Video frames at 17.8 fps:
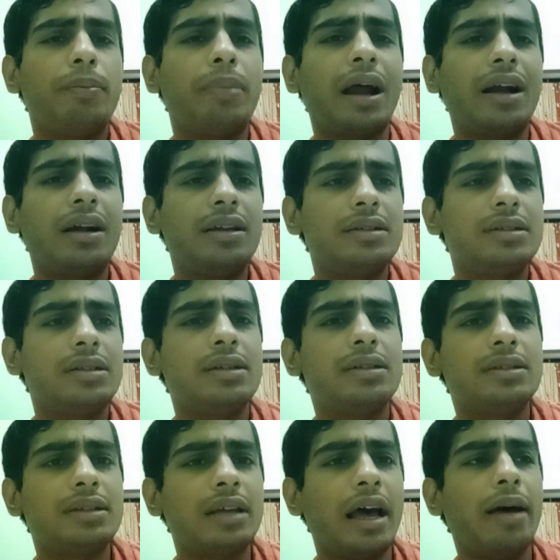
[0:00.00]

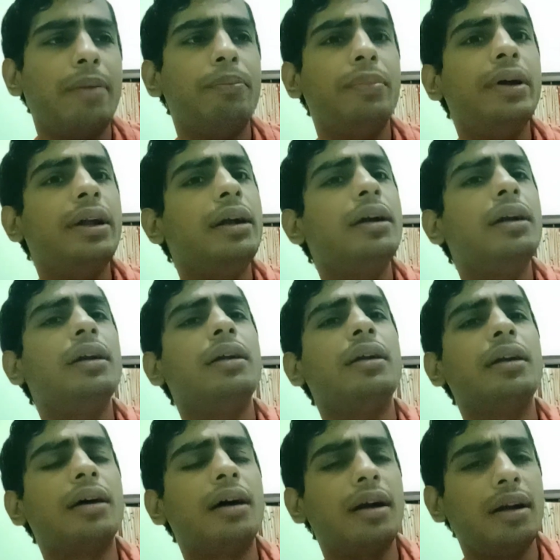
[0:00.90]
practices have
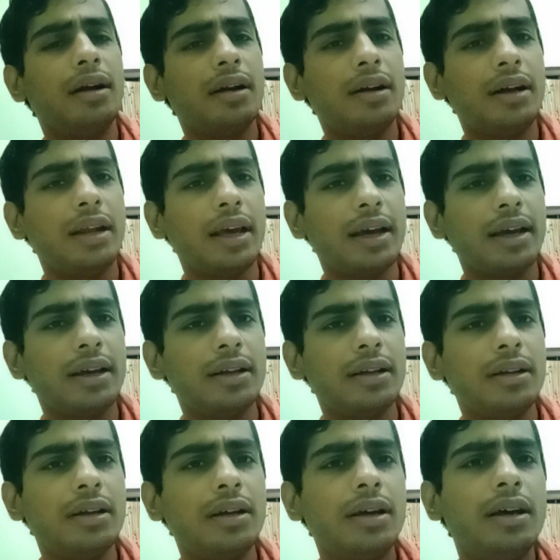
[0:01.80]
been
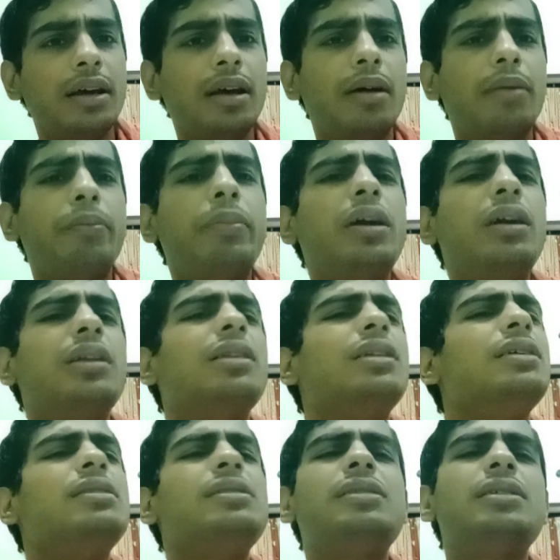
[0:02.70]
undertaken, but
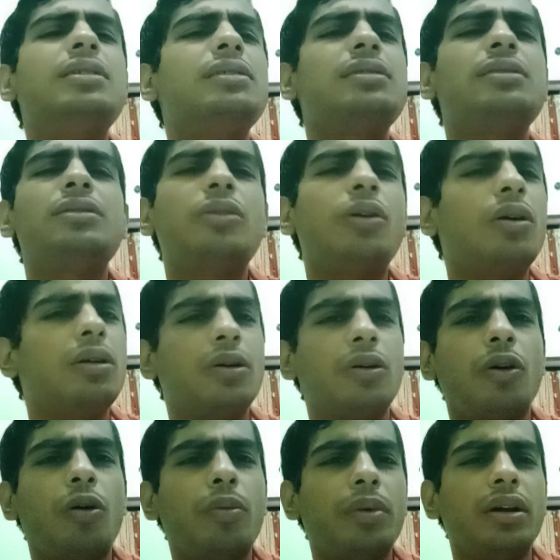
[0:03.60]
this is
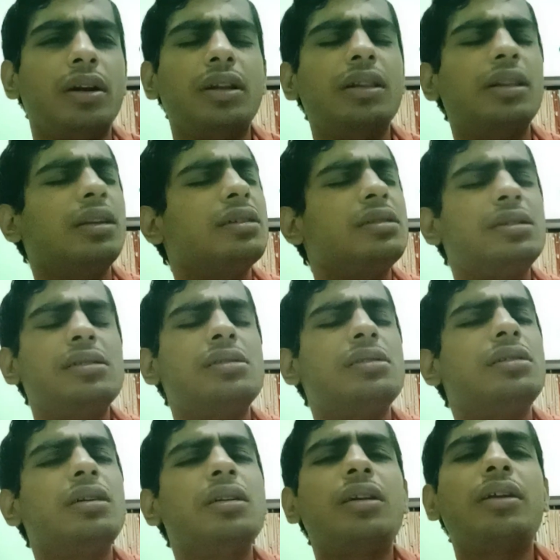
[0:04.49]
not common. This is
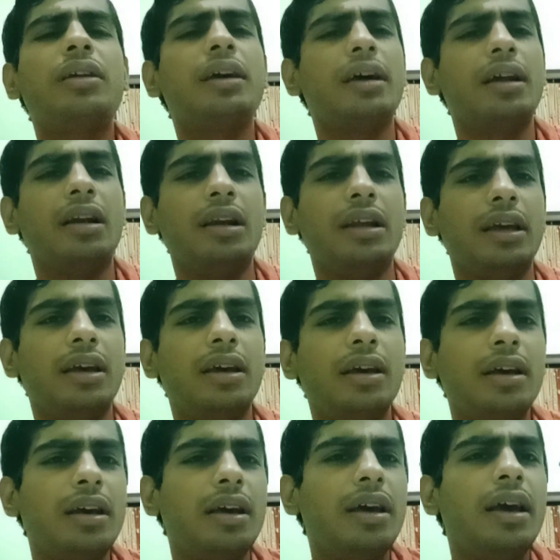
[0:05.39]
done rarely.
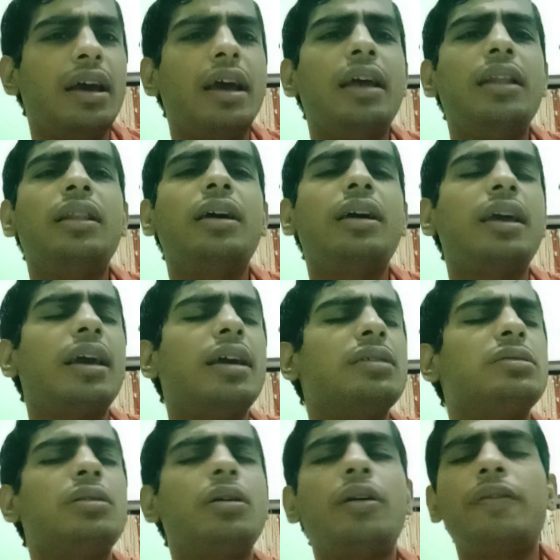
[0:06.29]
In the
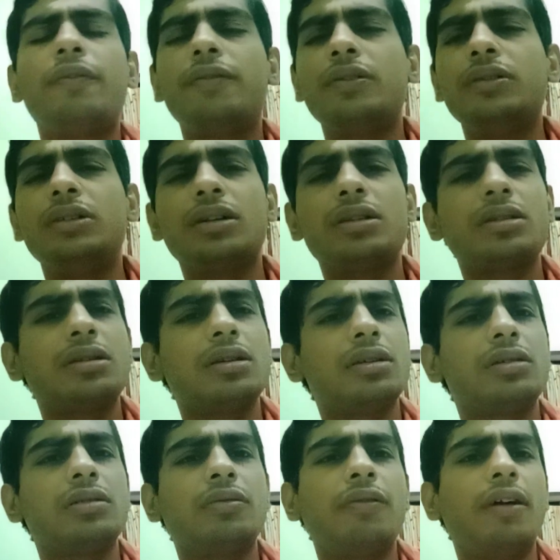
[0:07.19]
case of
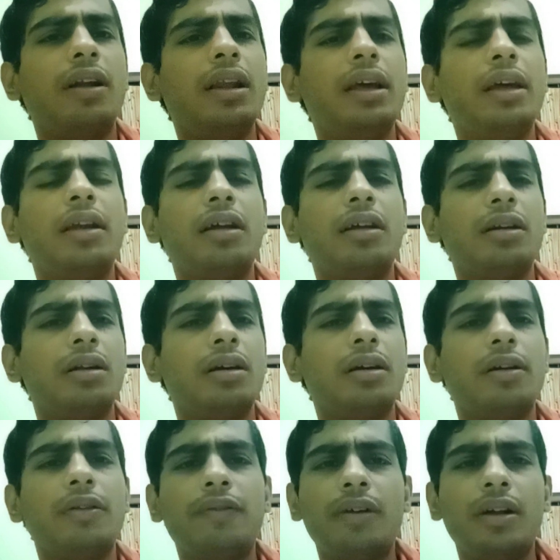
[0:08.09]
Justice Fali
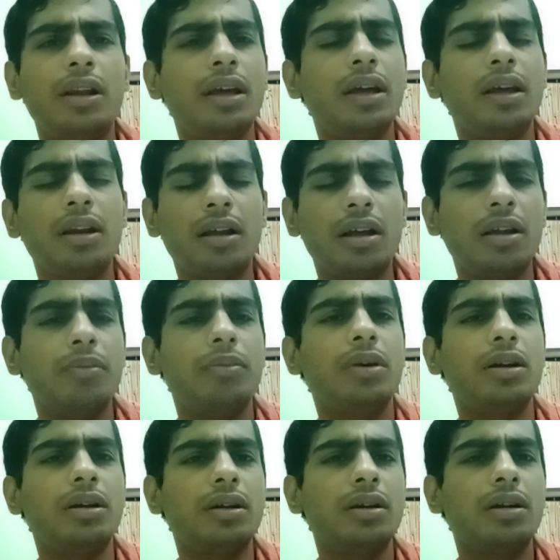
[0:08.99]

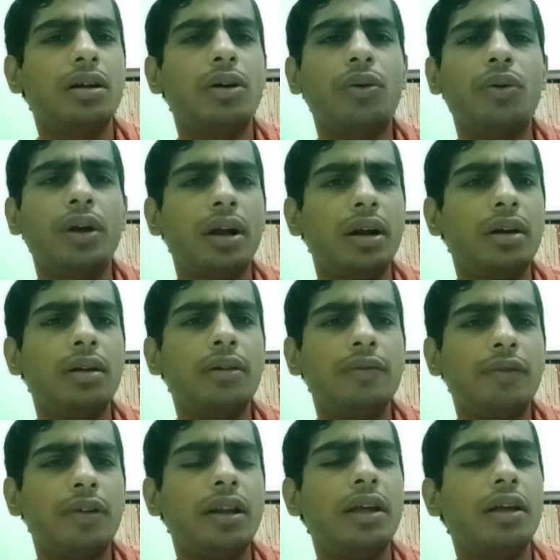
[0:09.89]
Nariman,
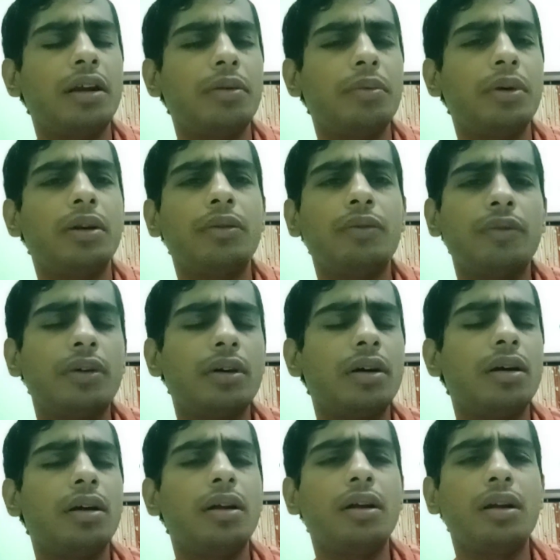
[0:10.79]
Rohinton
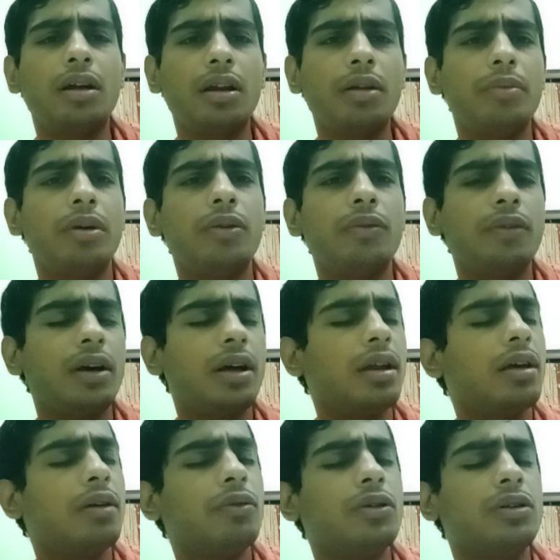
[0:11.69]
Nariman, where
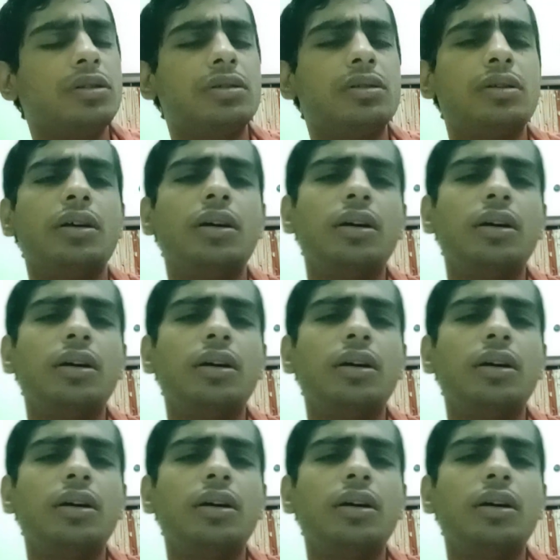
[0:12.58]
he was